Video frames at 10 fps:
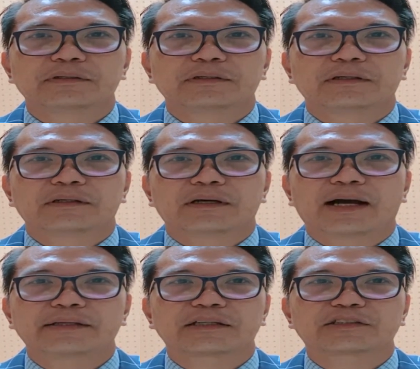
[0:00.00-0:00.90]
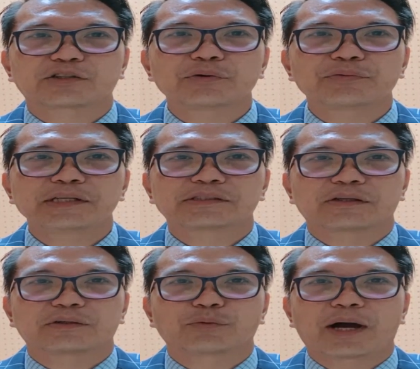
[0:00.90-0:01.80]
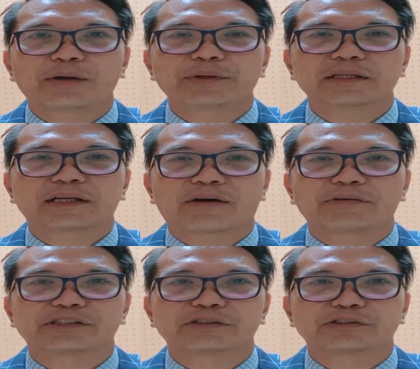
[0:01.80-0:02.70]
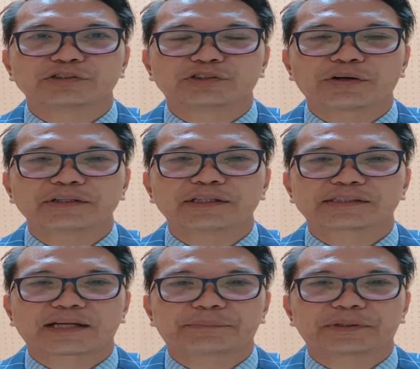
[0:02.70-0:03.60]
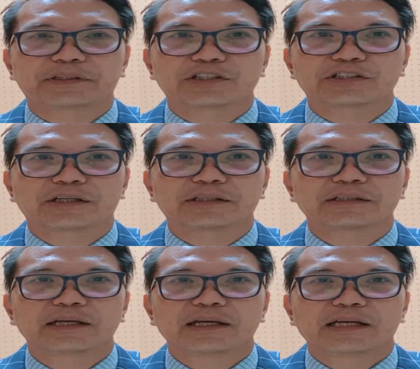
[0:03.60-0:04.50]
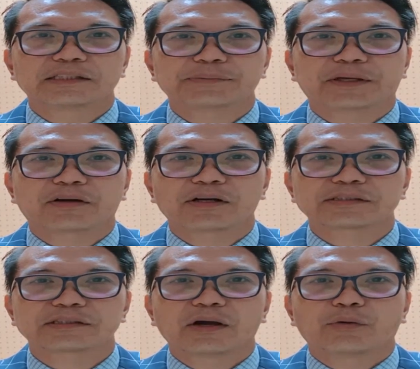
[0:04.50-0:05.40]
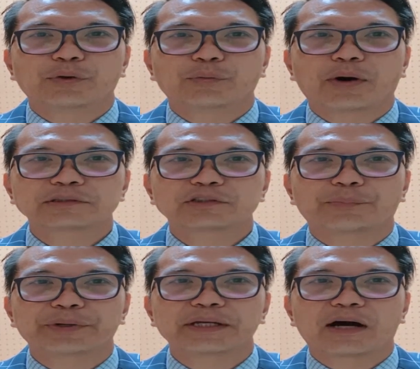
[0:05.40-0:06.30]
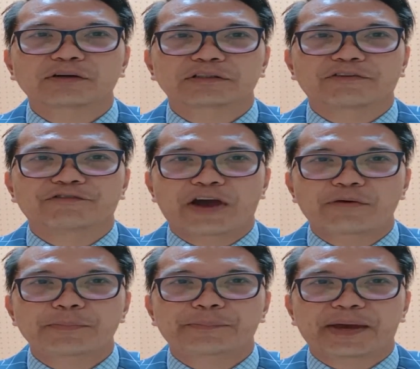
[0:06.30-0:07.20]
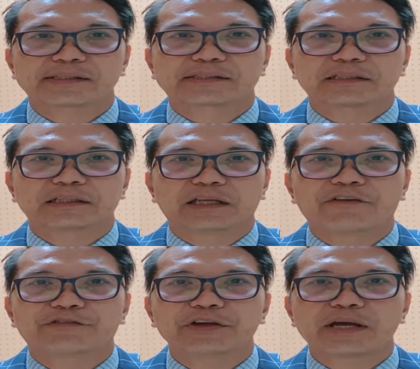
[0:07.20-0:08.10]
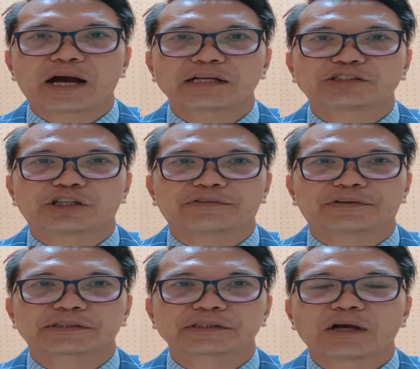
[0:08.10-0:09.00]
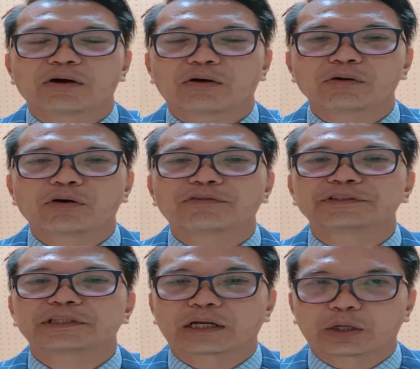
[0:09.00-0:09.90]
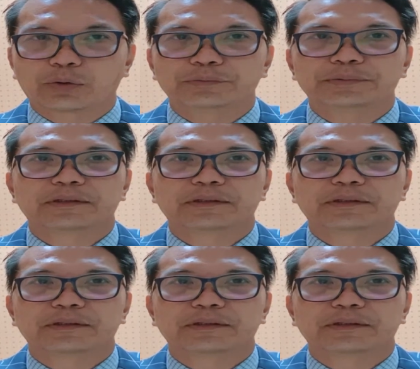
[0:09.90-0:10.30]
and the true reason why we encourage you to join this competition is because we want to bring out the very best in every young achievers all over the globe.